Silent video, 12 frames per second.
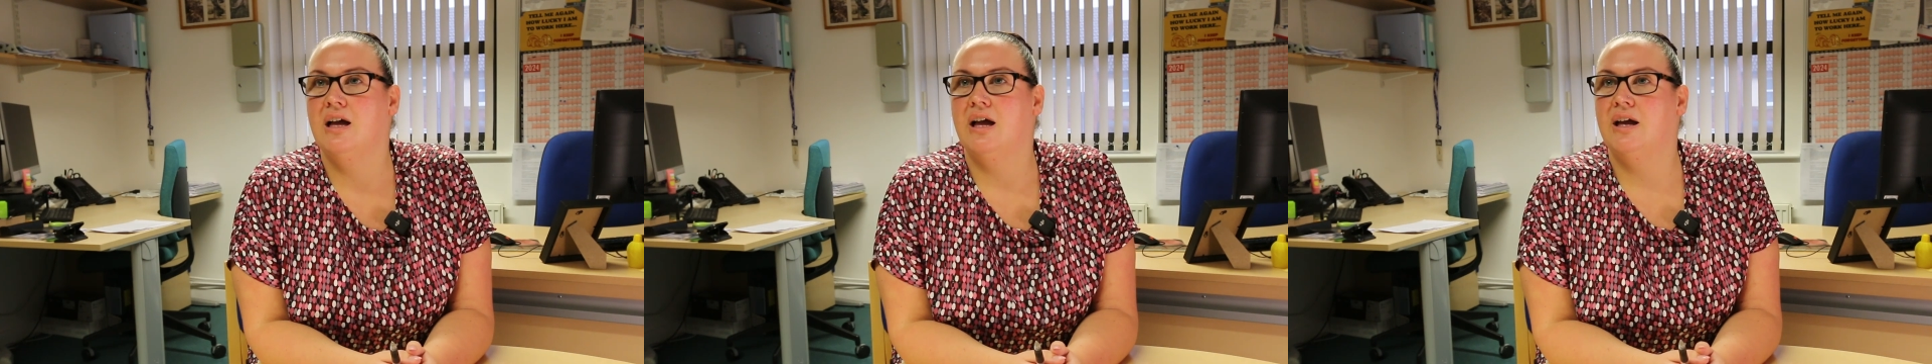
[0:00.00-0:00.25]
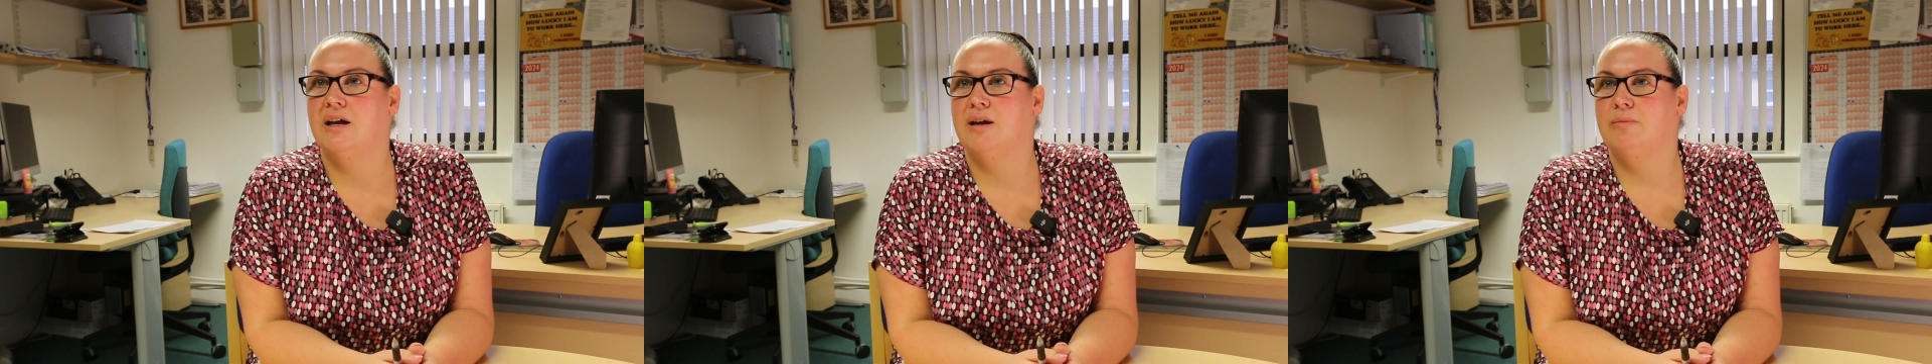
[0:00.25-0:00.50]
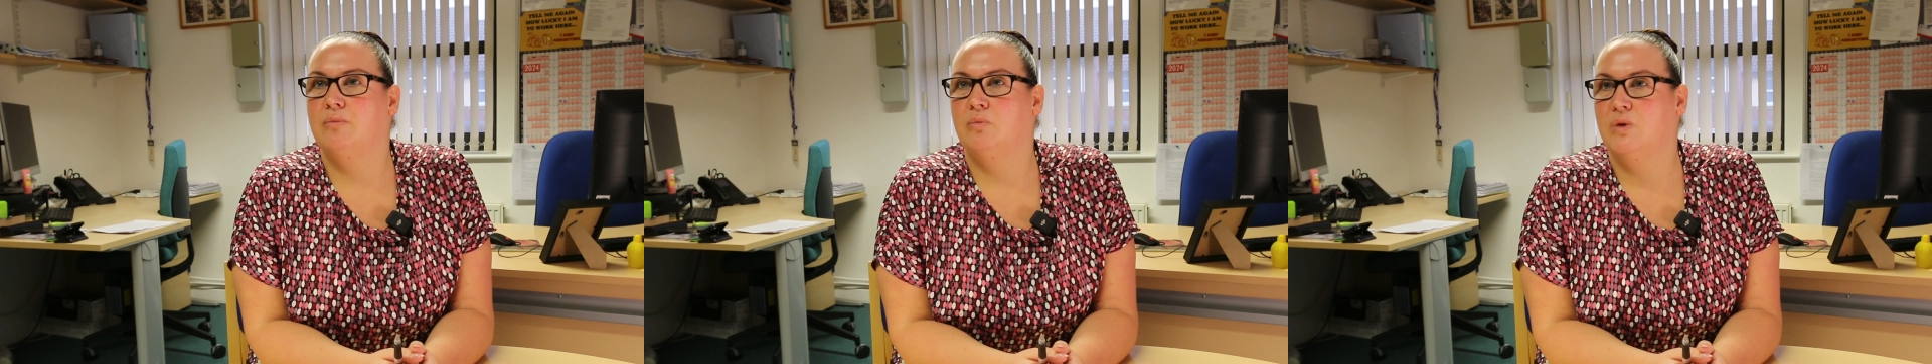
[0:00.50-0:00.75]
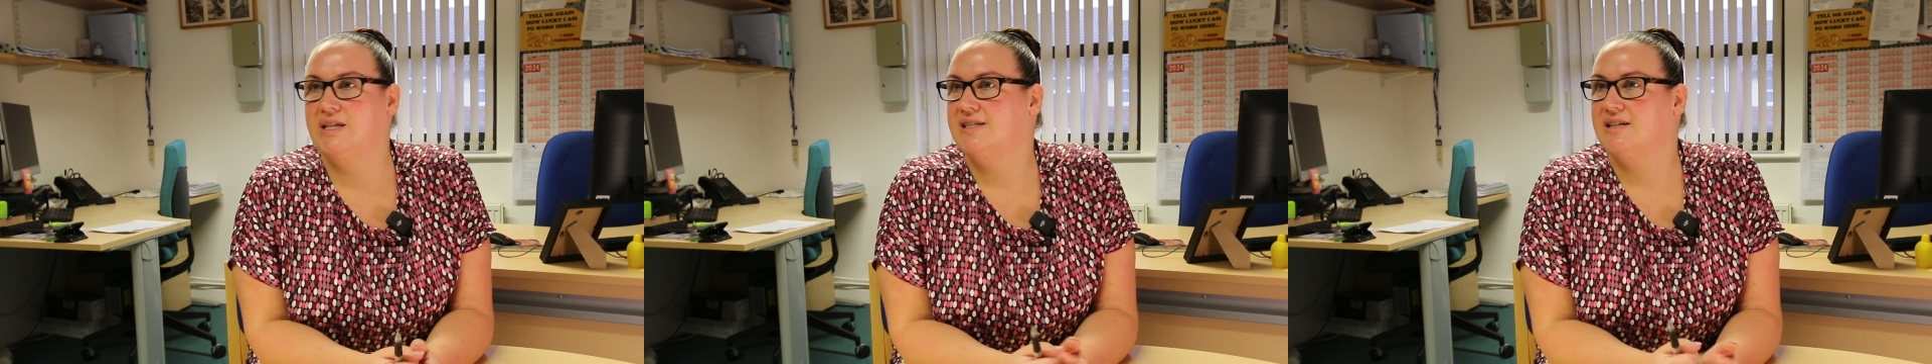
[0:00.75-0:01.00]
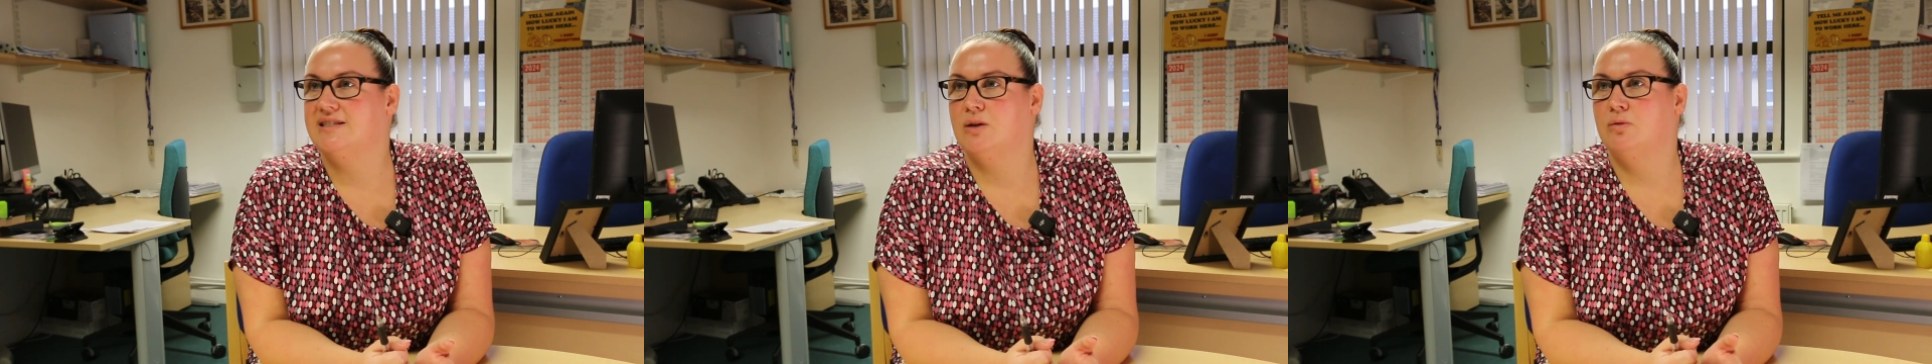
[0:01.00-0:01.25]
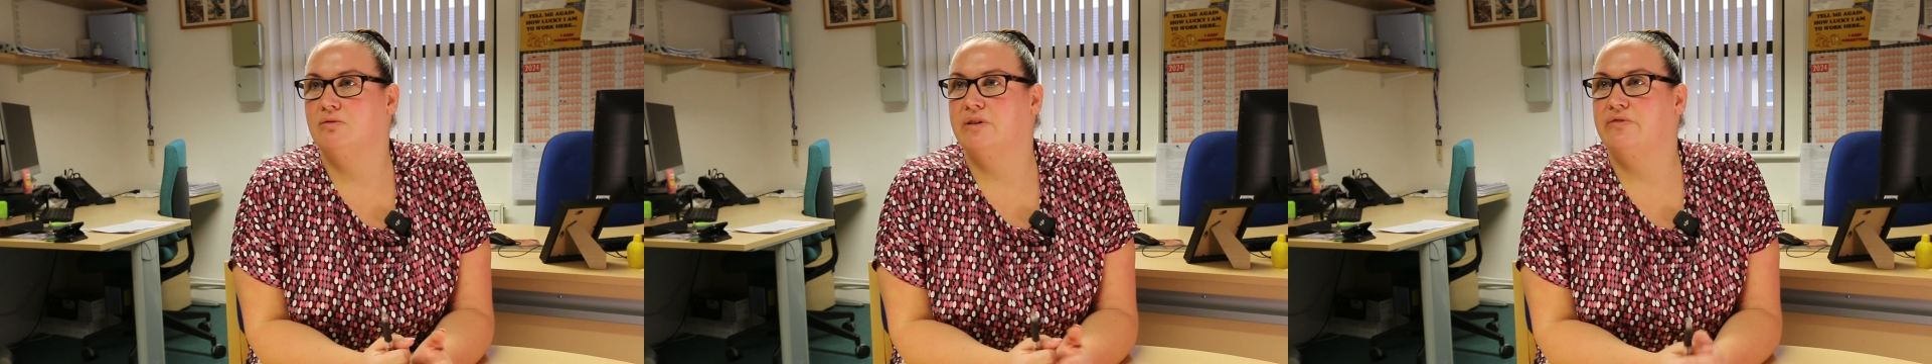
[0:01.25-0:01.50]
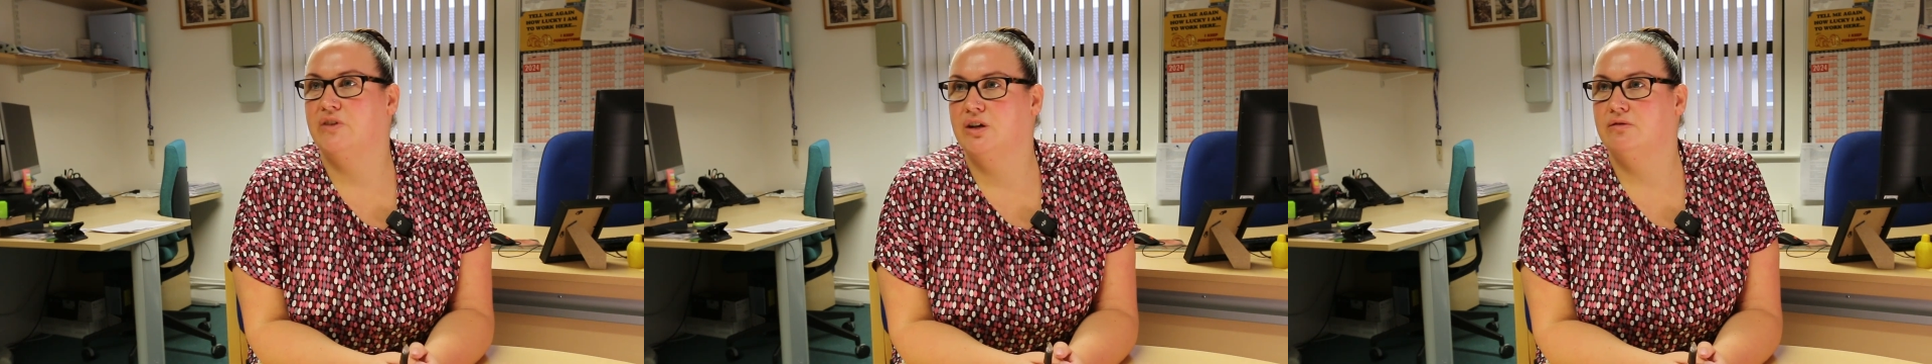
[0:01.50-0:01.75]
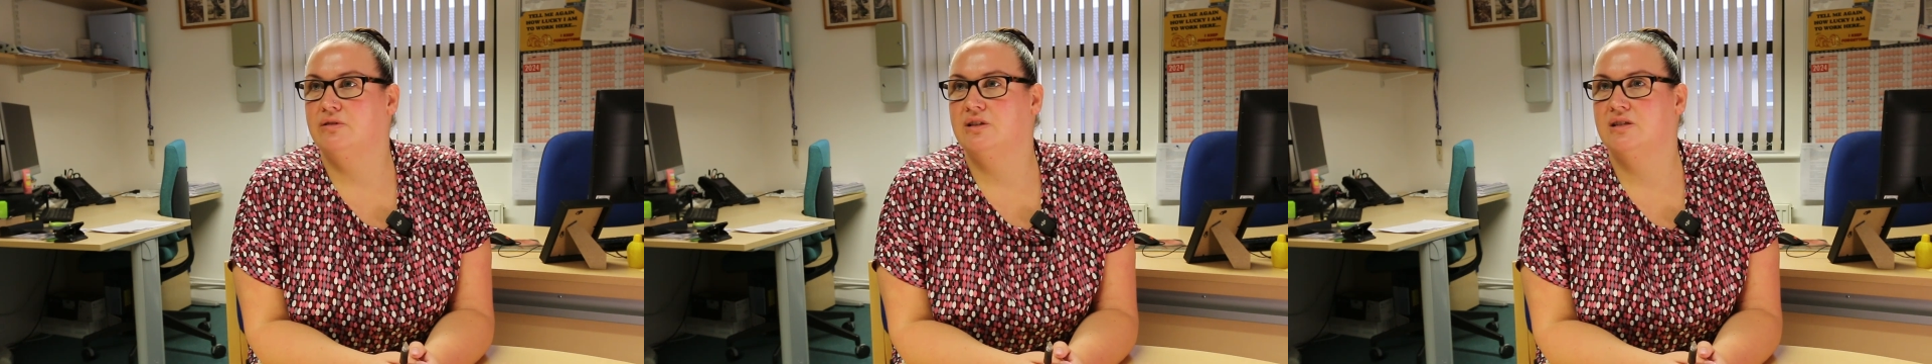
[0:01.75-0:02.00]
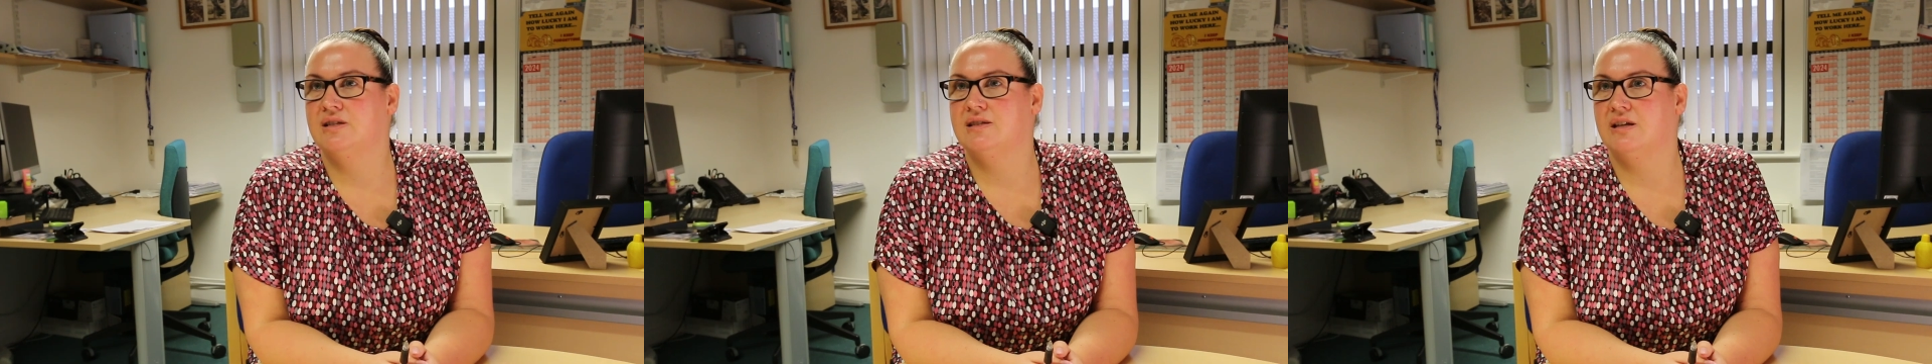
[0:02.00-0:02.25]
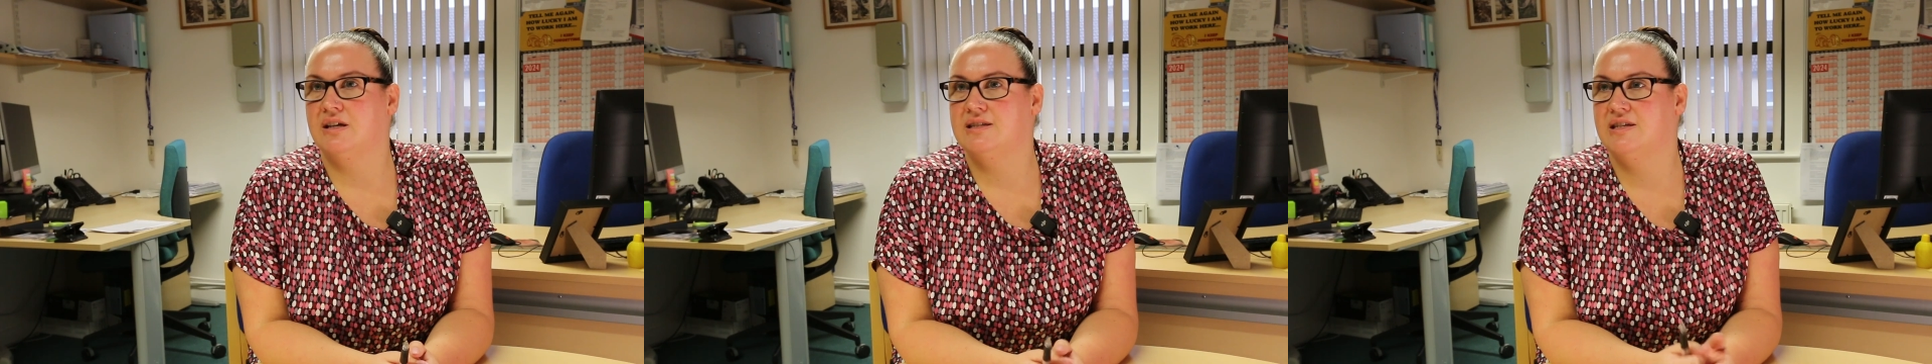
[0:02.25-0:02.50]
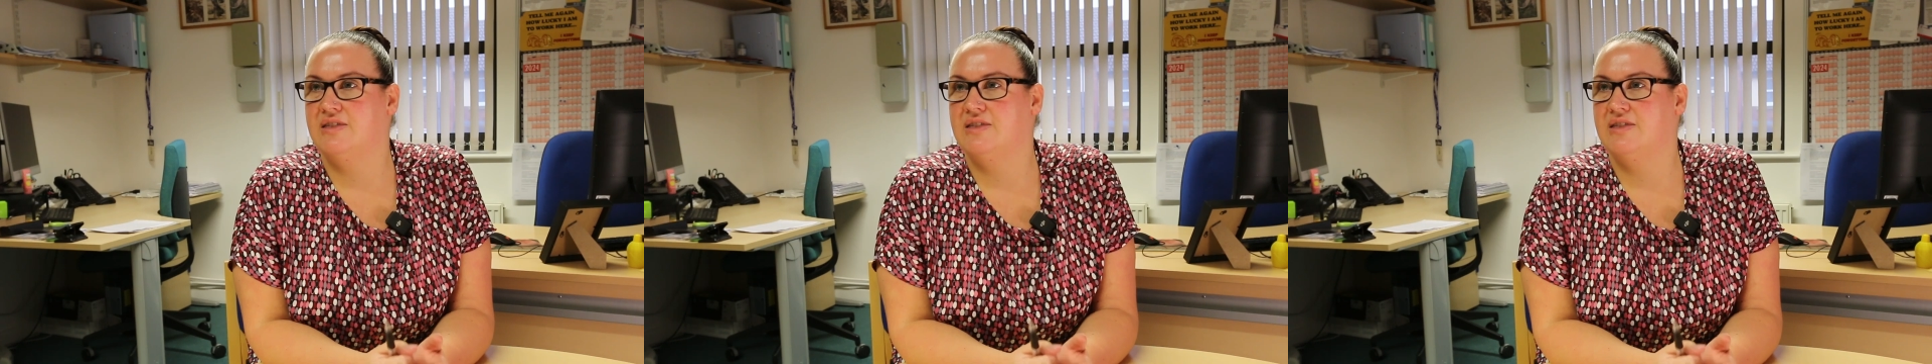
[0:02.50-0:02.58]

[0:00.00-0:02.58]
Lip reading: We send our referrals to